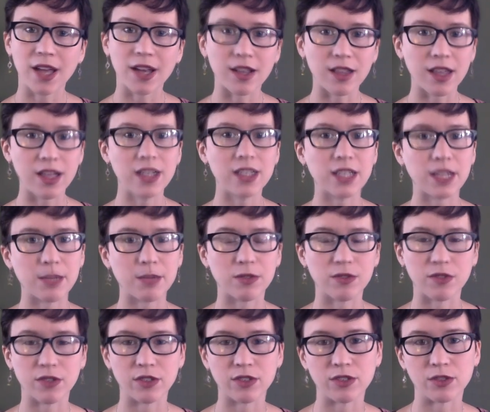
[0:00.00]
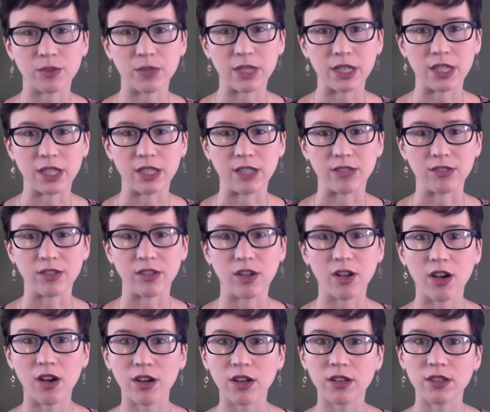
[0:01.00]
And a lot of times false awakenings
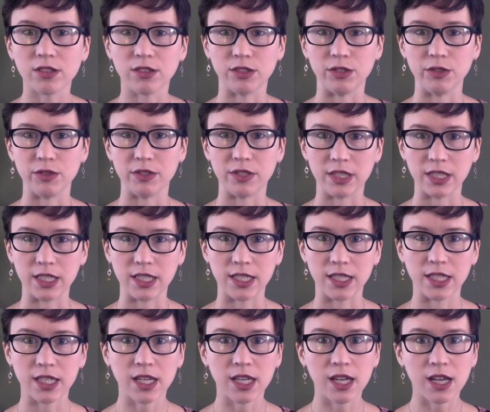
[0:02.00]
are lucid.